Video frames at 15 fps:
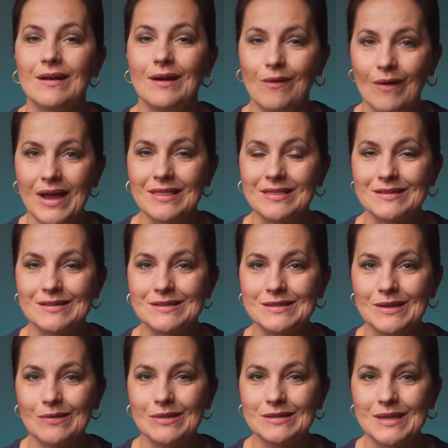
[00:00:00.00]
Great,
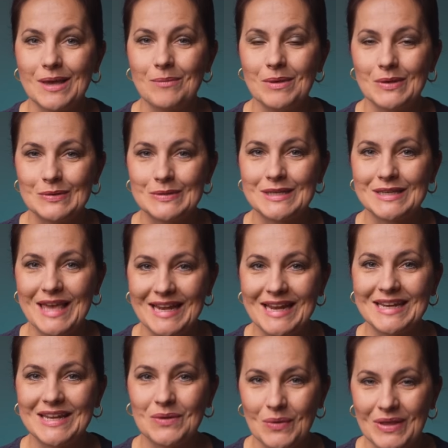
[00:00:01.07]
so this can be used in
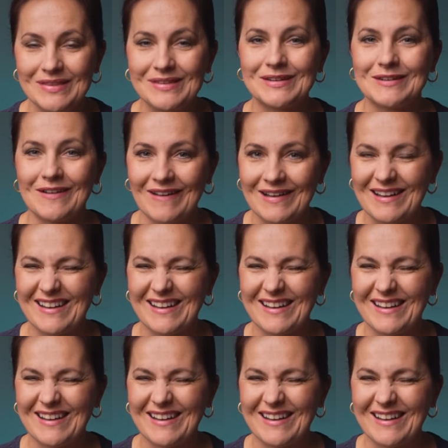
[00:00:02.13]
Canadian winter.